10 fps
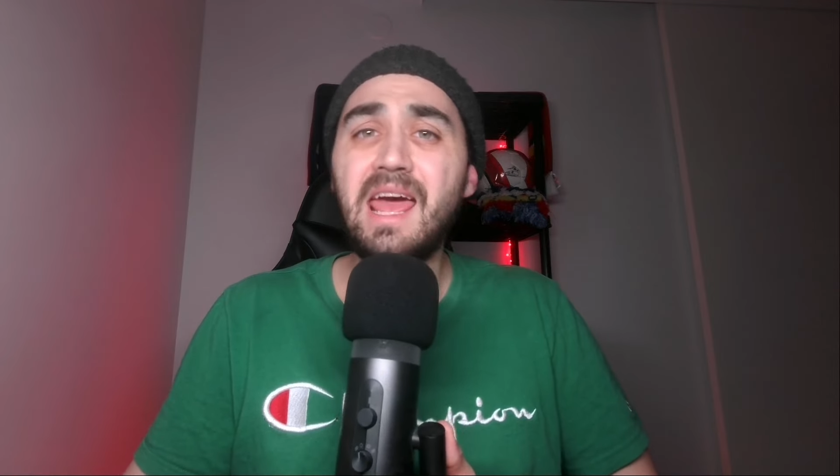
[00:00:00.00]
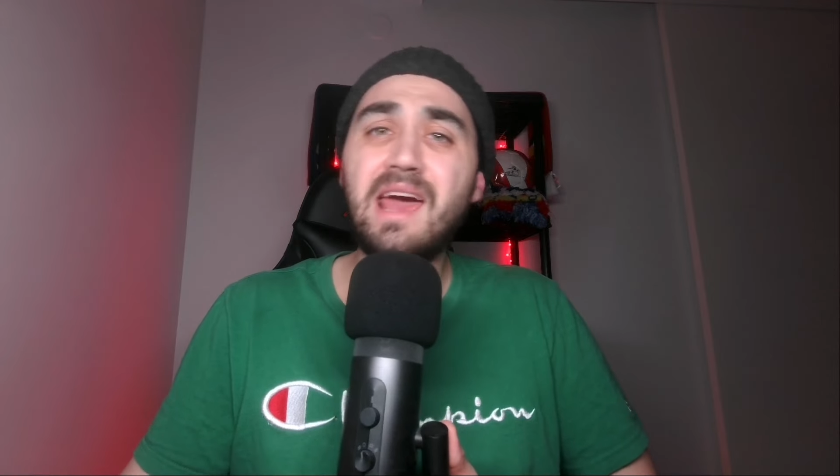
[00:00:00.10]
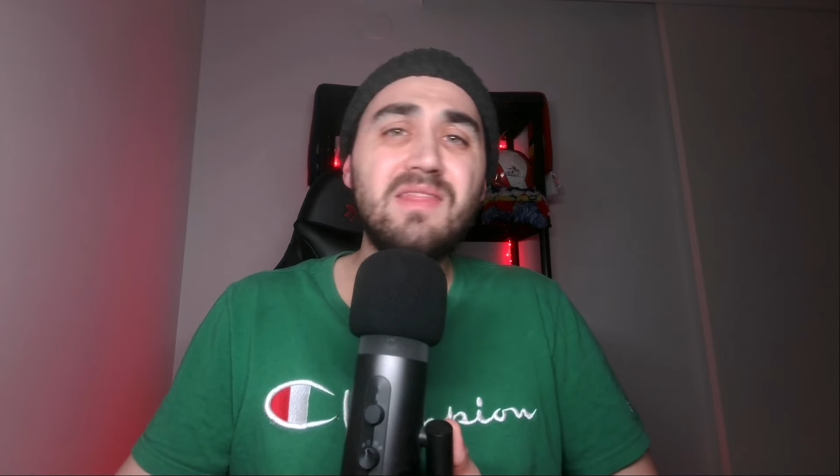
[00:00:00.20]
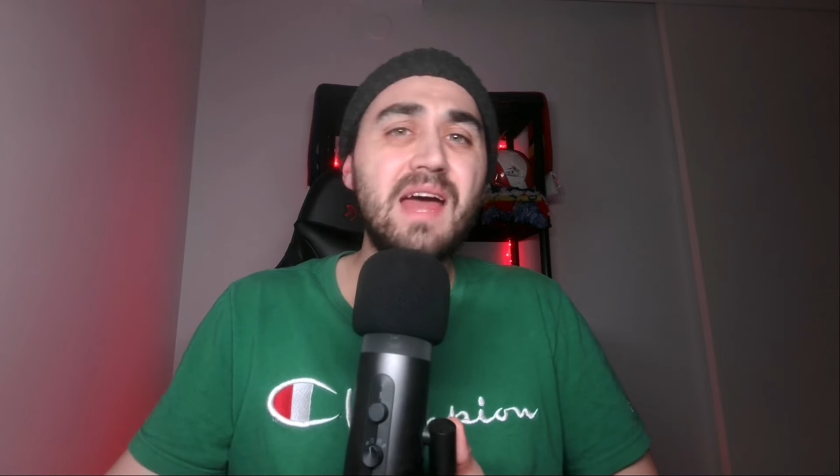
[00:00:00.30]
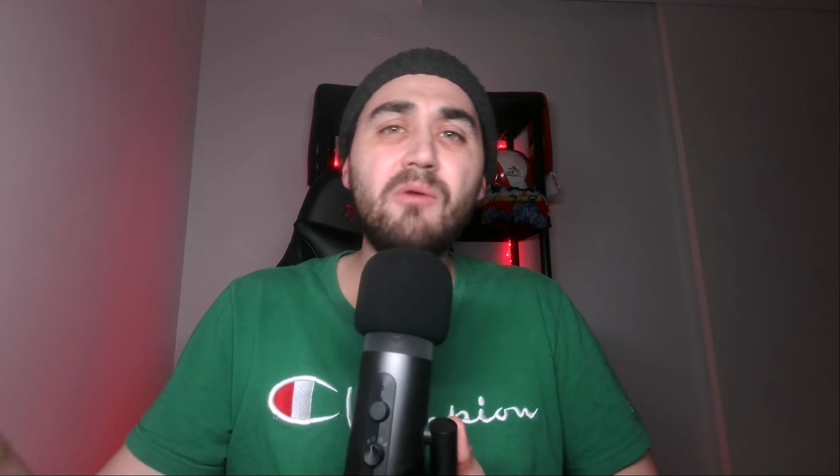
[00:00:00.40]

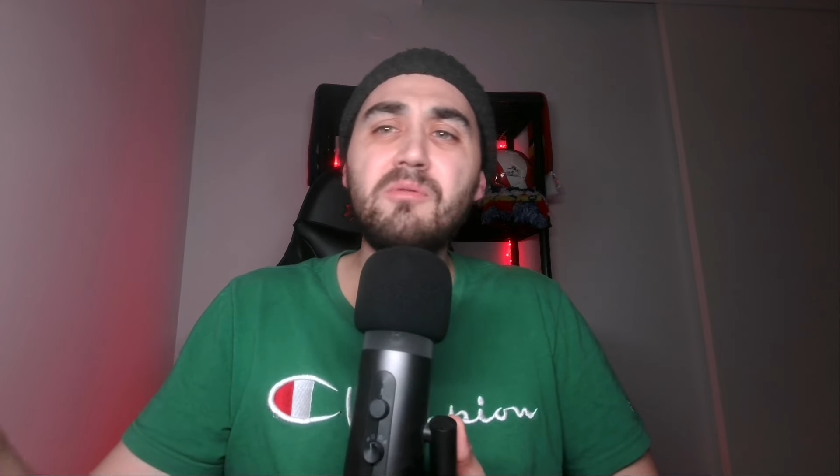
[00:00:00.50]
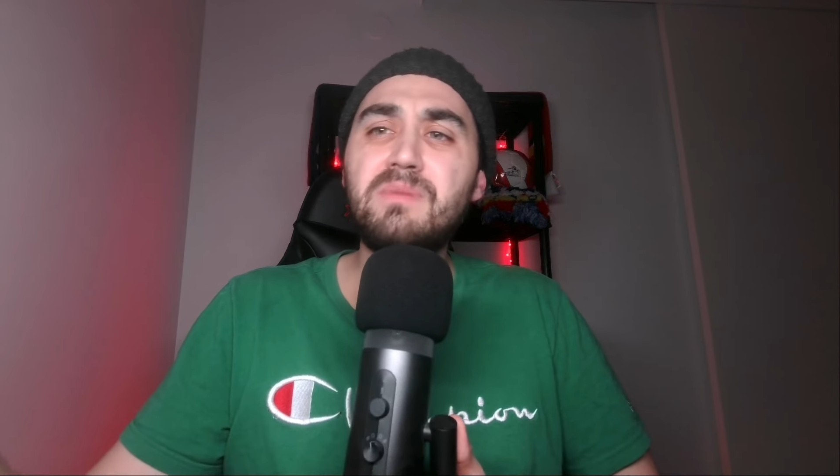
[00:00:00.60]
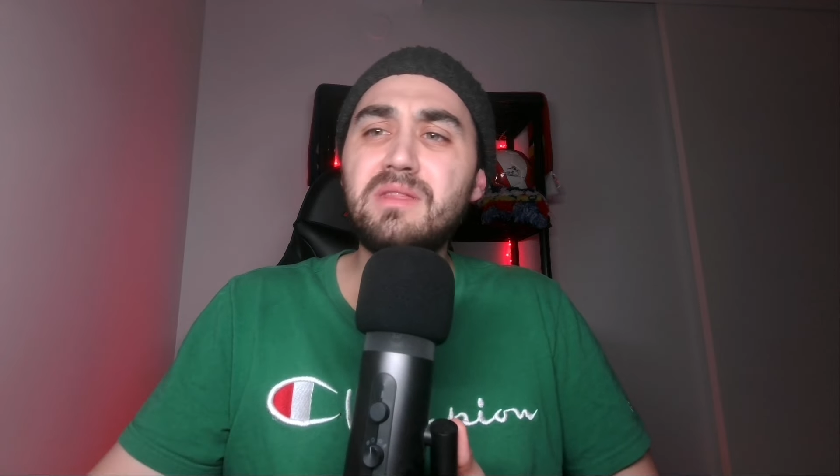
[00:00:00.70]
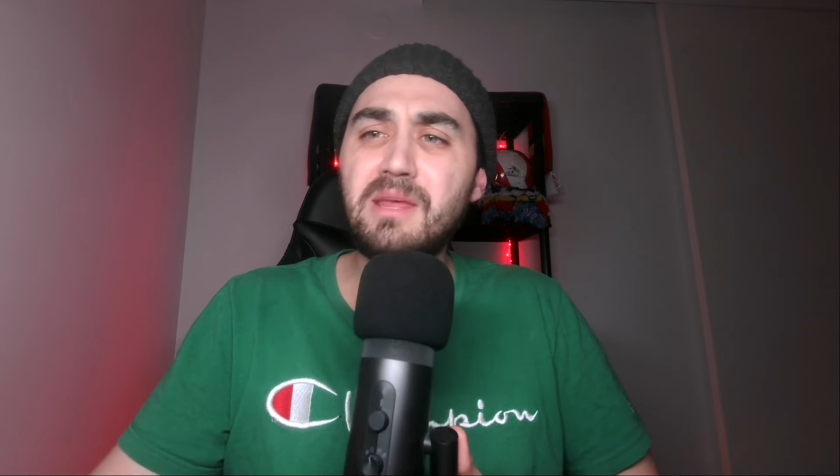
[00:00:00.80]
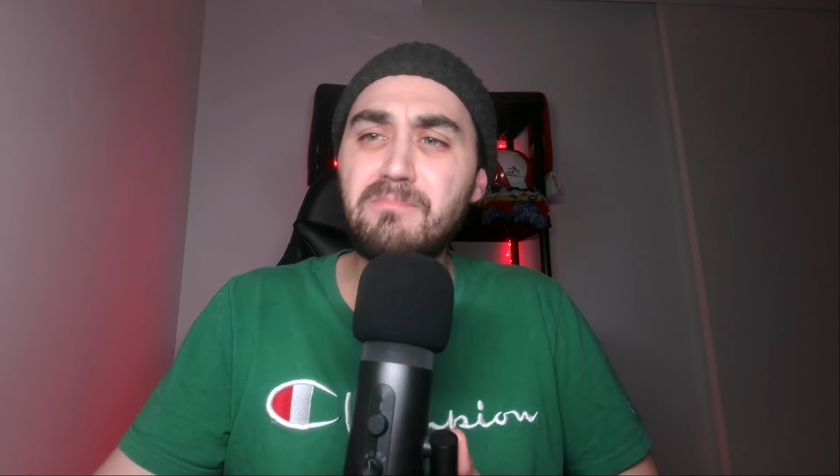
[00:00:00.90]
And that would be
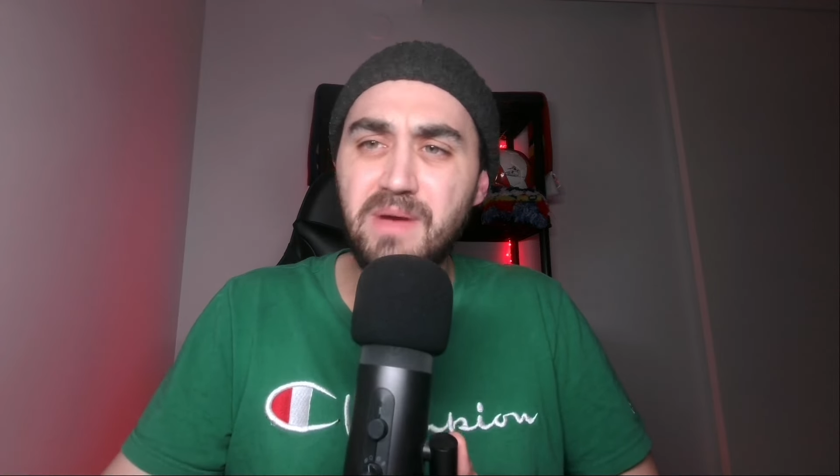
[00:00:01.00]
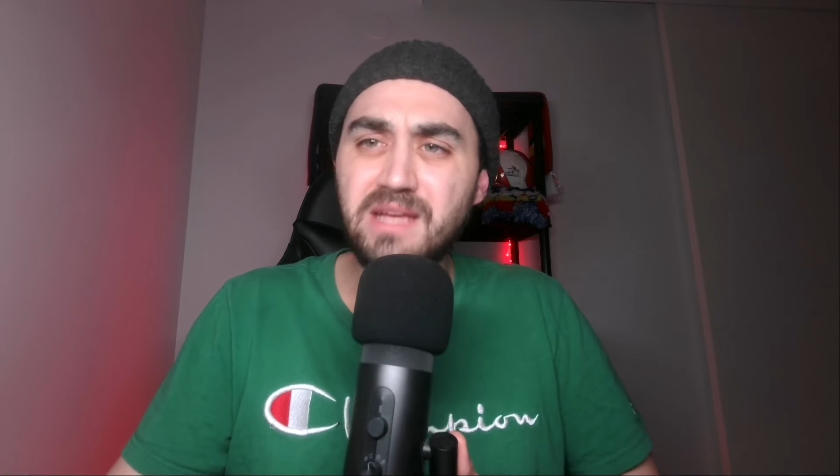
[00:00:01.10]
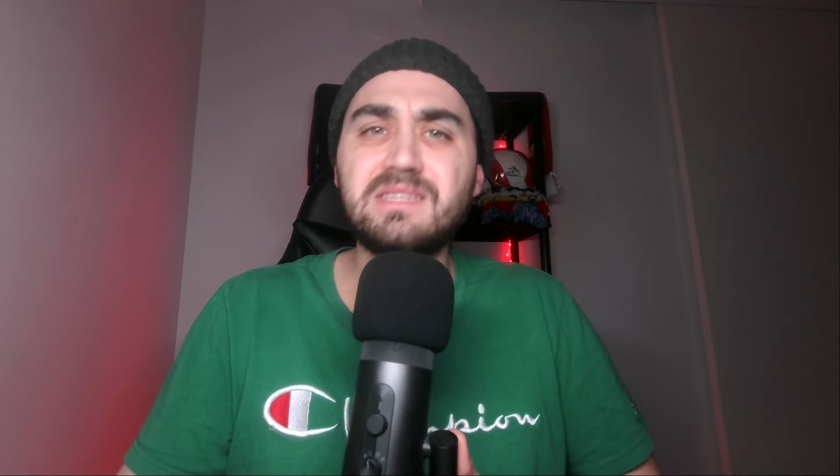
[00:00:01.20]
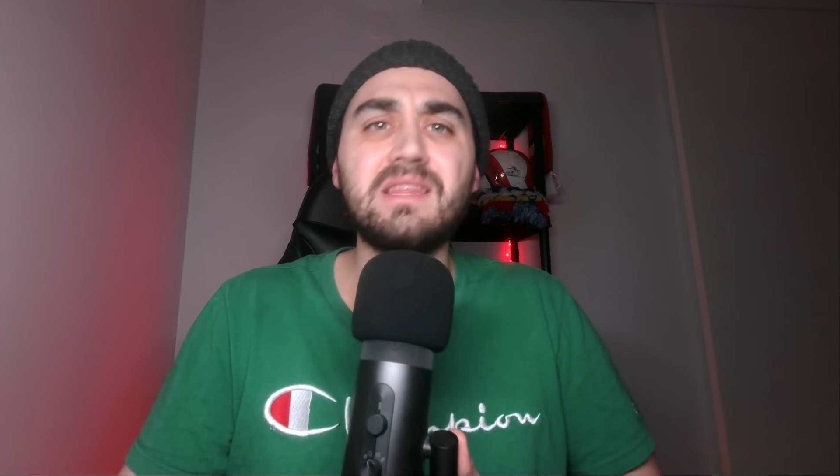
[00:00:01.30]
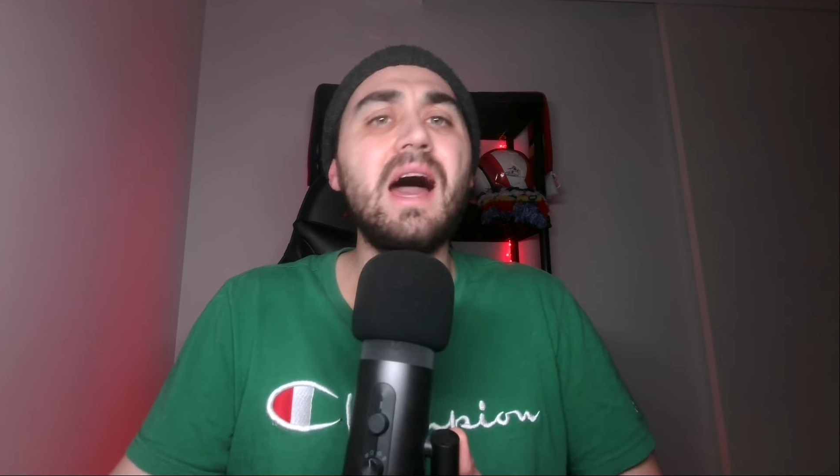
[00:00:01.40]
the best.